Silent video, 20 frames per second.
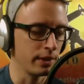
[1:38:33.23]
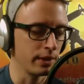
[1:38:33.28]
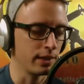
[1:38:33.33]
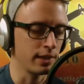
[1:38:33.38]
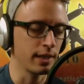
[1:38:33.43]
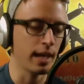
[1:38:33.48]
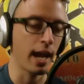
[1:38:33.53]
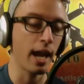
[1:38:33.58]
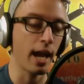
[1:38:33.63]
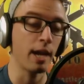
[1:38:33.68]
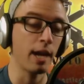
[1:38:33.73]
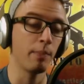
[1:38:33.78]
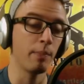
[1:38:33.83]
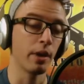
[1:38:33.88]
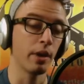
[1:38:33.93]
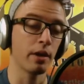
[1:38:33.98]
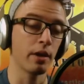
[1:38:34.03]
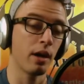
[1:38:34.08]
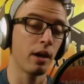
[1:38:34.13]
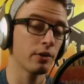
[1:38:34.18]
gay,
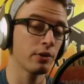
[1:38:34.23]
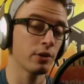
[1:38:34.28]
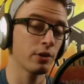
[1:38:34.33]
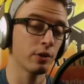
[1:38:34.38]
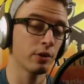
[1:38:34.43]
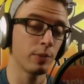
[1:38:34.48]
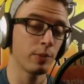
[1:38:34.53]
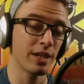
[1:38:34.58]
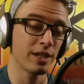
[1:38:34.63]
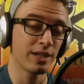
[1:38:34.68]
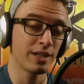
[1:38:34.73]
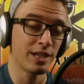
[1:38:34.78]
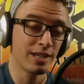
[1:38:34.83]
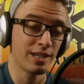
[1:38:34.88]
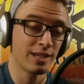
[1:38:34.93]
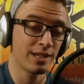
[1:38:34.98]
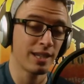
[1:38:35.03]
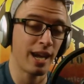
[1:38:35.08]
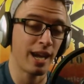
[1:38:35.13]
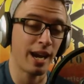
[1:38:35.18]
but it also is because his
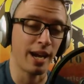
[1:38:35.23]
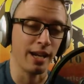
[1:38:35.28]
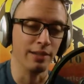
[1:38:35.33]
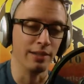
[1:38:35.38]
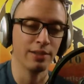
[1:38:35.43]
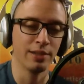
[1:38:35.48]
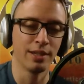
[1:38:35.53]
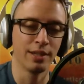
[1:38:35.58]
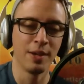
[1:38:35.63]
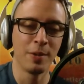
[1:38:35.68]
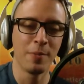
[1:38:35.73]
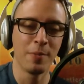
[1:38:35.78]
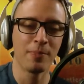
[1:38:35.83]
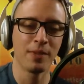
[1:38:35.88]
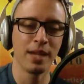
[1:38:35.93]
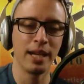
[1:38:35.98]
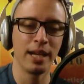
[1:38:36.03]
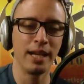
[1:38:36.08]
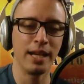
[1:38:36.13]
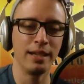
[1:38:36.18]
size.
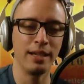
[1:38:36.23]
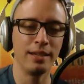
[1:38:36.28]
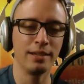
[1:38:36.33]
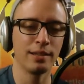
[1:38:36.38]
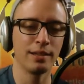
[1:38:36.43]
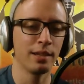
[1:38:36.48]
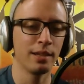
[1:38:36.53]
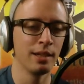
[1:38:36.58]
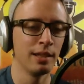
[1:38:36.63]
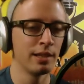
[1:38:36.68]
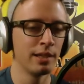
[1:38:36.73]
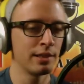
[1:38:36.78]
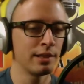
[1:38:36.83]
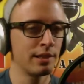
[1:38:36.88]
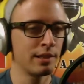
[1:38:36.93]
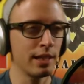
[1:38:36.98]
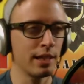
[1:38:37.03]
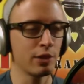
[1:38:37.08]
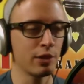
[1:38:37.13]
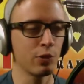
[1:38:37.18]
He's
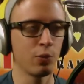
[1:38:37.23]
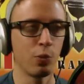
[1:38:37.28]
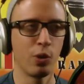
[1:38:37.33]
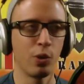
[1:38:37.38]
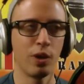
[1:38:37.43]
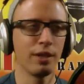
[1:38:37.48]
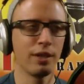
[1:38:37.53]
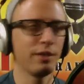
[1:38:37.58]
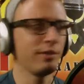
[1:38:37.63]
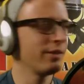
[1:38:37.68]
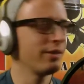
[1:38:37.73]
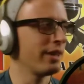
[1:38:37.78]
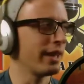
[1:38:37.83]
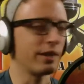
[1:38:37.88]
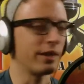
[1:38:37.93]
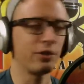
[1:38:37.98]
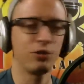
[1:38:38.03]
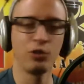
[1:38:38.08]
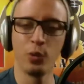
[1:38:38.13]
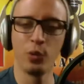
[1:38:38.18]
6'1",
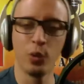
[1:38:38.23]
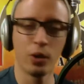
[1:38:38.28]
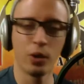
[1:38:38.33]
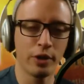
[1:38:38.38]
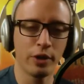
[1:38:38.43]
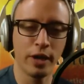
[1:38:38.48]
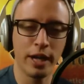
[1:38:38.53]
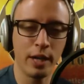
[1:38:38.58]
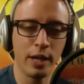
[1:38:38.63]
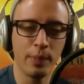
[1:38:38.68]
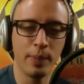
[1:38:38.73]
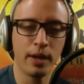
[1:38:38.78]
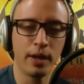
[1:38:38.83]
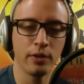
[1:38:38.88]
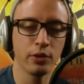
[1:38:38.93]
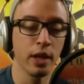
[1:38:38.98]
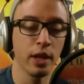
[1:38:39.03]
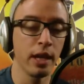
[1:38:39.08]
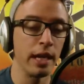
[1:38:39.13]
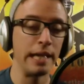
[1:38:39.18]
like 280
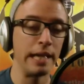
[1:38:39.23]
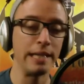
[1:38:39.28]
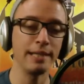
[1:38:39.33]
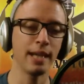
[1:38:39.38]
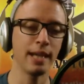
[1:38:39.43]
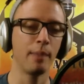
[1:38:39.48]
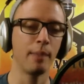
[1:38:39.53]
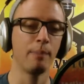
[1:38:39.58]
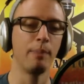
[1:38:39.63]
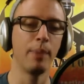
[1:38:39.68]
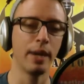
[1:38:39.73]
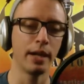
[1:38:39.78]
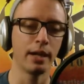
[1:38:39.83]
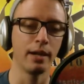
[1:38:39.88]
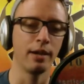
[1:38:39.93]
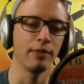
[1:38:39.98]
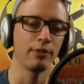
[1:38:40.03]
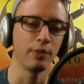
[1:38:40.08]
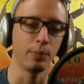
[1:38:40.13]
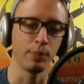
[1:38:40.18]
pounds. He's not big
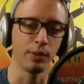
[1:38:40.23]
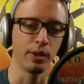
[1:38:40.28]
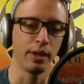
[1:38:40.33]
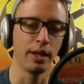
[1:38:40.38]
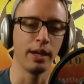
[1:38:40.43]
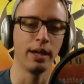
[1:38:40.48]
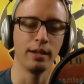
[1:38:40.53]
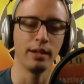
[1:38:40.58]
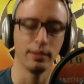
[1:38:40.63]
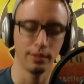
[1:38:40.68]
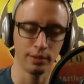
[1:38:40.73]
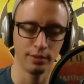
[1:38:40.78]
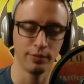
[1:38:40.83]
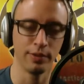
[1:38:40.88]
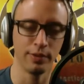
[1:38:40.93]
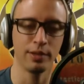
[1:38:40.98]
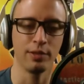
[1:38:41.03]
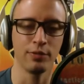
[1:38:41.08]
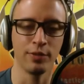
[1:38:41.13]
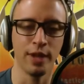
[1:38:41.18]
enough to play
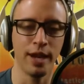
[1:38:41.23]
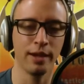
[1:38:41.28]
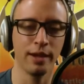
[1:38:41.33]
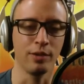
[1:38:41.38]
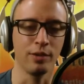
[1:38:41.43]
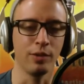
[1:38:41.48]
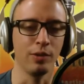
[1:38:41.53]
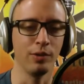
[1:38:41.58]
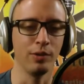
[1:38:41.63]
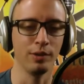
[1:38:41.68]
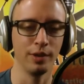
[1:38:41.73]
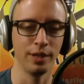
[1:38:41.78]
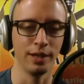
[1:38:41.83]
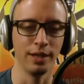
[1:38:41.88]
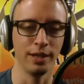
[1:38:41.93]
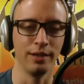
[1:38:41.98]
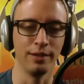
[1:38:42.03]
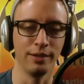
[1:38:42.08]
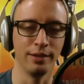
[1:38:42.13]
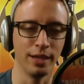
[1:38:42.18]
defensive tackle
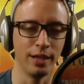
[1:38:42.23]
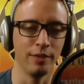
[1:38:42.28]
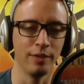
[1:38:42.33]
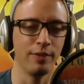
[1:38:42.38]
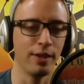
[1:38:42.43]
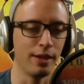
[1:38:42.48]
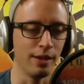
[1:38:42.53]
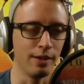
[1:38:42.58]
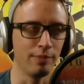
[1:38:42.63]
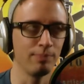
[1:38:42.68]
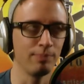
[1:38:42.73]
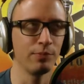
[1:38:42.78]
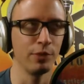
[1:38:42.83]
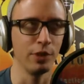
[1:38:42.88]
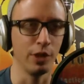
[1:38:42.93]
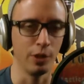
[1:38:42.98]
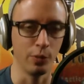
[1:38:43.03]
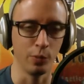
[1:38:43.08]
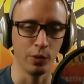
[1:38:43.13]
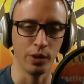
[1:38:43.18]
in the NFL,
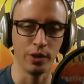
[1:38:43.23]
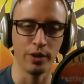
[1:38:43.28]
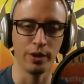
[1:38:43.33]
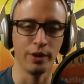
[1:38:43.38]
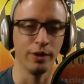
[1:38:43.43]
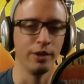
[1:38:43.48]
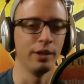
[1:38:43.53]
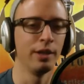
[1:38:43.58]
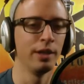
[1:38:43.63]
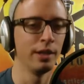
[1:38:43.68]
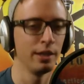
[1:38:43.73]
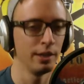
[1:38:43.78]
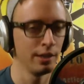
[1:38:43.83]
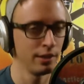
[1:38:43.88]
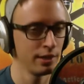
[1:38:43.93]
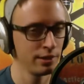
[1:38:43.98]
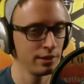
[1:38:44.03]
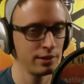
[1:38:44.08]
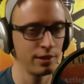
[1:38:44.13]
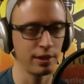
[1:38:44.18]
where they're
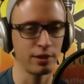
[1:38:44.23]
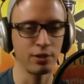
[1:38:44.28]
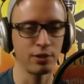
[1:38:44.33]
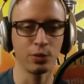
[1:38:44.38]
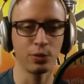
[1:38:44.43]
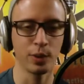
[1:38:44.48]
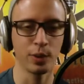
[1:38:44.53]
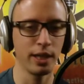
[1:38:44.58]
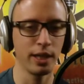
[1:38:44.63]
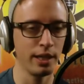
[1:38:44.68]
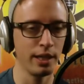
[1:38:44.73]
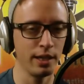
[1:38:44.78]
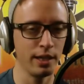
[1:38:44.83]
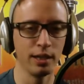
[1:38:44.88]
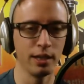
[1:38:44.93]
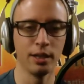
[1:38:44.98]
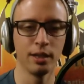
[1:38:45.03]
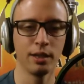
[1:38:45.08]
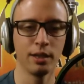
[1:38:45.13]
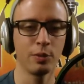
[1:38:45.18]
6'3",
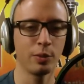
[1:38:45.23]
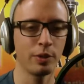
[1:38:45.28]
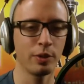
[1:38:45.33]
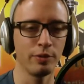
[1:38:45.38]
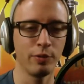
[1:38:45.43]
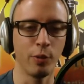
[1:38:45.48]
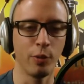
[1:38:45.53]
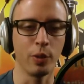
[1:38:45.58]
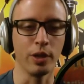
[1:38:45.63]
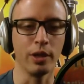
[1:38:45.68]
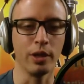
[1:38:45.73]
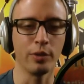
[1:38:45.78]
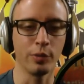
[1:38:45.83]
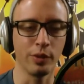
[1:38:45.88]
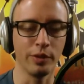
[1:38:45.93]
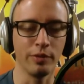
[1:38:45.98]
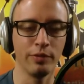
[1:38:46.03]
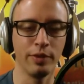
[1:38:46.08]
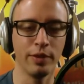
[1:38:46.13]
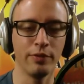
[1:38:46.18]
340,
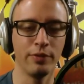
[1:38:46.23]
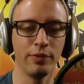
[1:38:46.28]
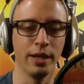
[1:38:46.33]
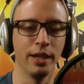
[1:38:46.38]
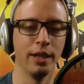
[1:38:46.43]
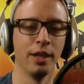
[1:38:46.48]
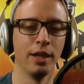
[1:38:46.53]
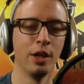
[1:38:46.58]
350.